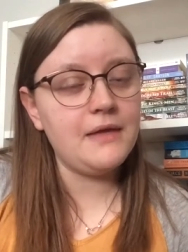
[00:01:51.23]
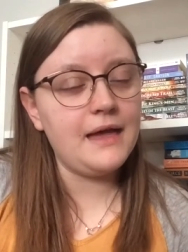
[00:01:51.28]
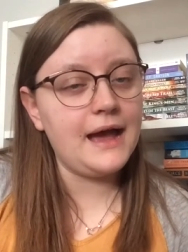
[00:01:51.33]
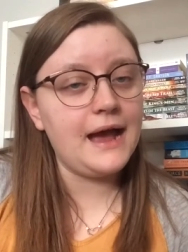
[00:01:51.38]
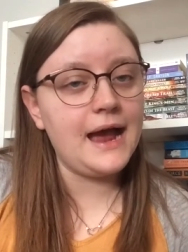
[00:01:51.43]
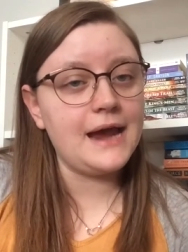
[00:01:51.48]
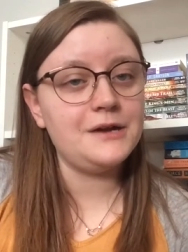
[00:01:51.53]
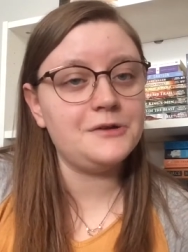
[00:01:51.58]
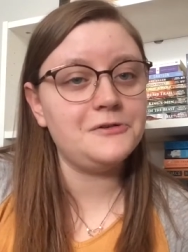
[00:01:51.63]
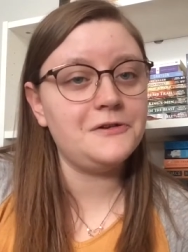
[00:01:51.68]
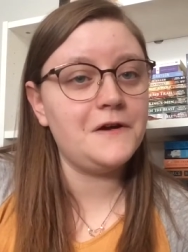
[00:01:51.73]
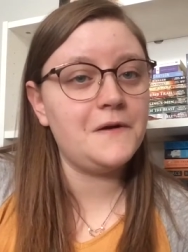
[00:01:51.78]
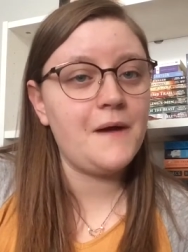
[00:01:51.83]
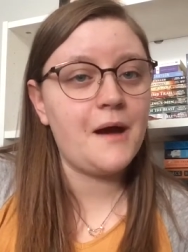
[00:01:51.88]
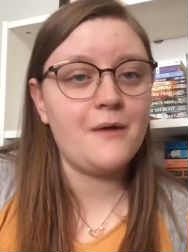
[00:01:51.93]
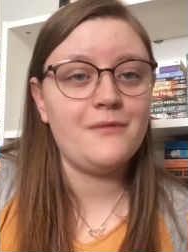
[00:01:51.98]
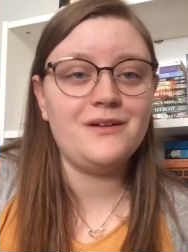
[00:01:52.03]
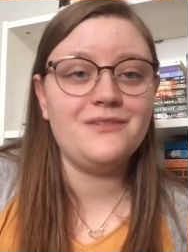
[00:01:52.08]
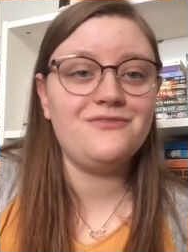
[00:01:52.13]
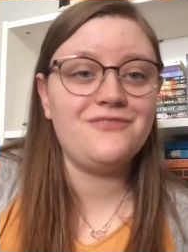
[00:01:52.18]
I don't know
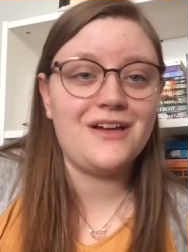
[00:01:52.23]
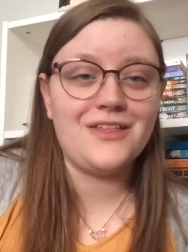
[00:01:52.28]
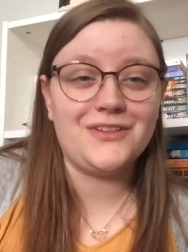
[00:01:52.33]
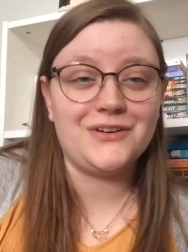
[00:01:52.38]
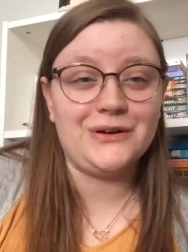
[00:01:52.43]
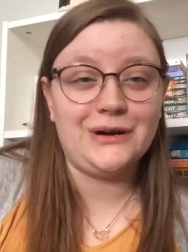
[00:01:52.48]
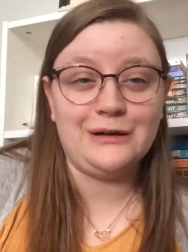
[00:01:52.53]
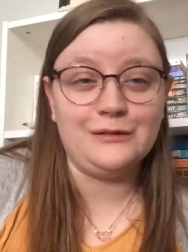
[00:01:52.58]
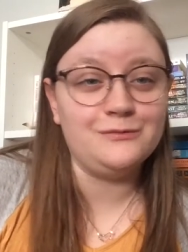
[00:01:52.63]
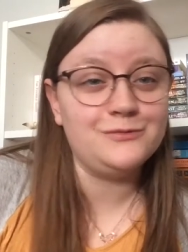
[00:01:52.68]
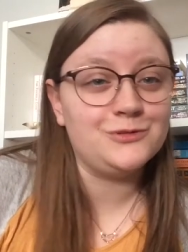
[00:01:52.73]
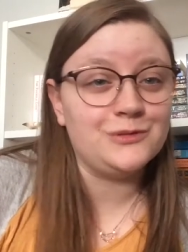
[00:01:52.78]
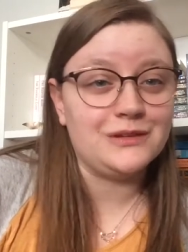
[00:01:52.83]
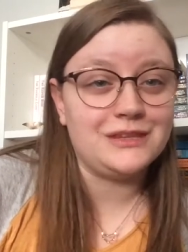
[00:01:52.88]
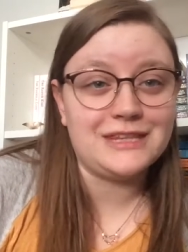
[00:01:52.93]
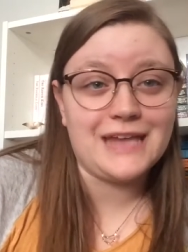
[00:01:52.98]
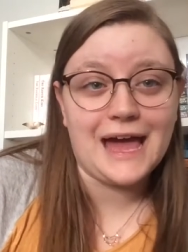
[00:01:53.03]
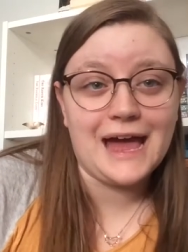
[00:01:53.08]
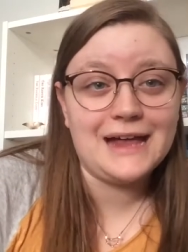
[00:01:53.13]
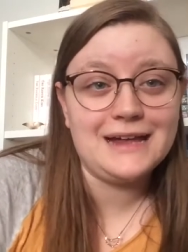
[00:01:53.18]
how a feather helps with
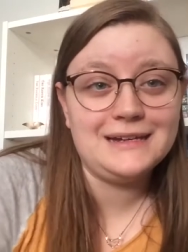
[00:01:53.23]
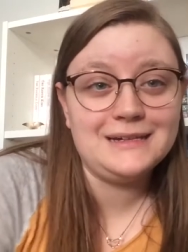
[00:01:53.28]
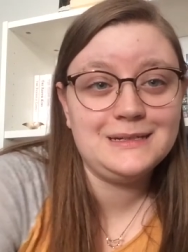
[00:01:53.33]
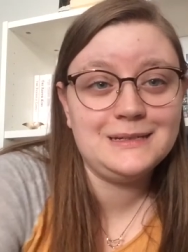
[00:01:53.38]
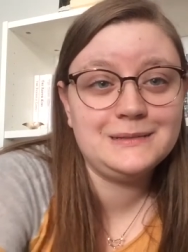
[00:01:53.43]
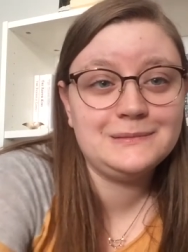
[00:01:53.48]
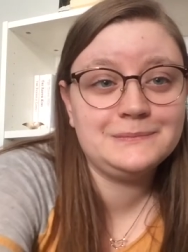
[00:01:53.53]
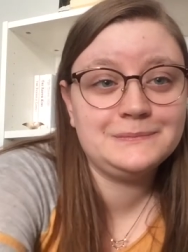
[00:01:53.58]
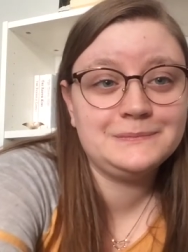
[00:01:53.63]
that.